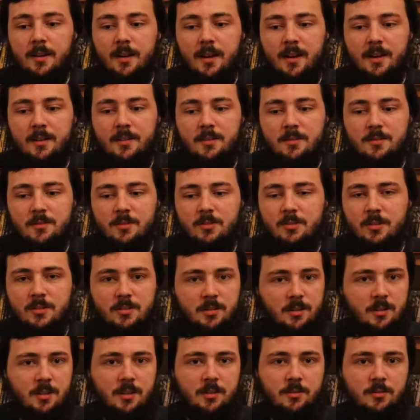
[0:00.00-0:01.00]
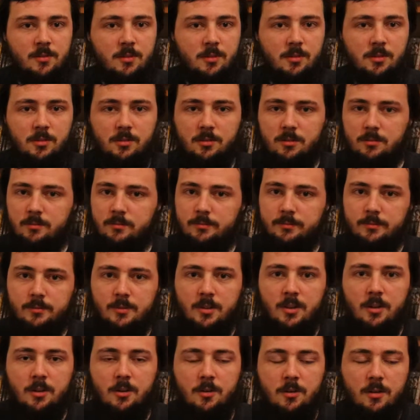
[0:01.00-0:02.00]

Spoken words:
and critically, of course, no.